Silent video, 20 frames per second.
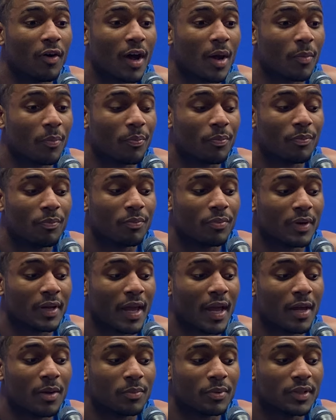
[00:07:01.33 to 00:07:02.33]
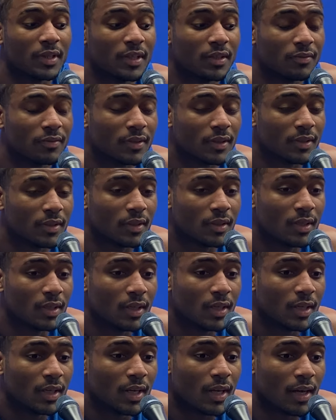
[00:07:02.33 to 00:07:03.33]
I can't believe it.
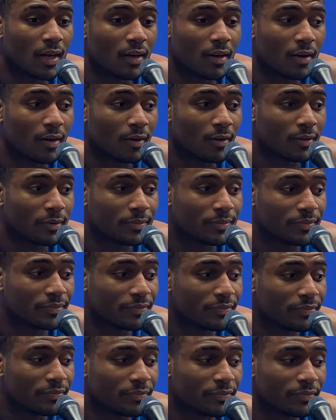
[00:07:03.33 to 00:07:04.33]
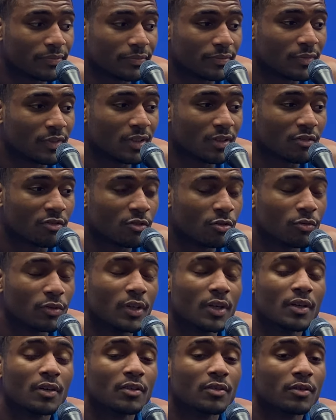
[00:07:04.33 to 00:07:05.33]
And just 2
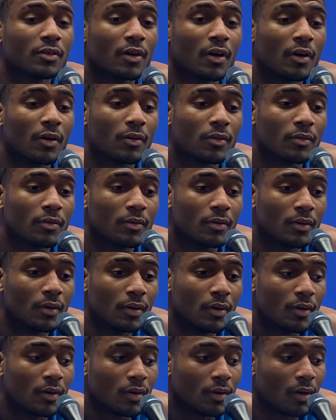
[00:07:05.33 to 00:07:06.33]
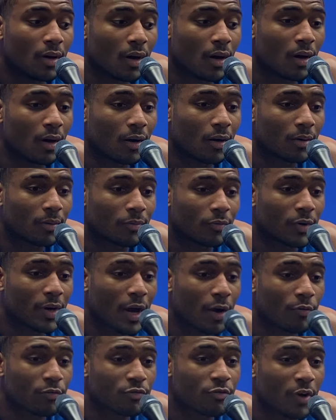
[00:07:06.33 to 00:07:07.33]
years ago, when
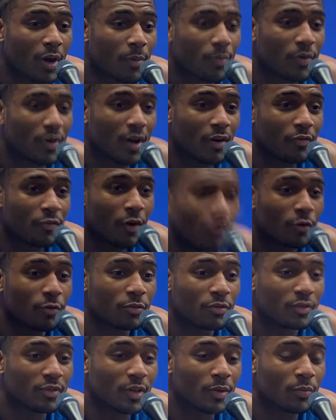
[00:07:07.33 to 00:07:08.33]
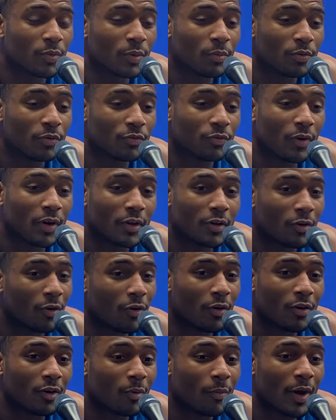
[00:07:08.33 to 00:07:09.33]
I was dropping off groceries at people's front door,
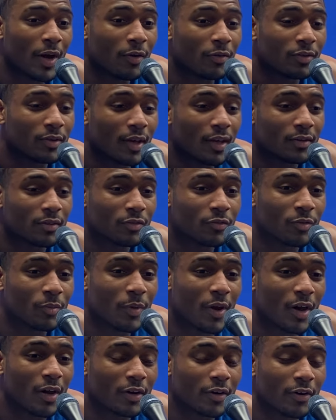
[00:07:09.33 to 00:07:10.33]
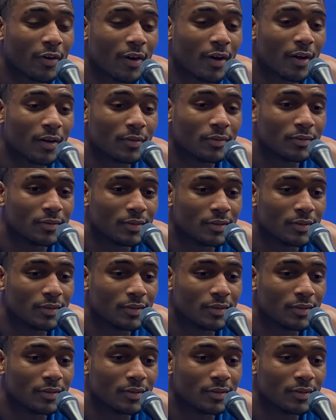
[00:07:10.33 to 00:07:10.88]
nobody was asking for my autograph.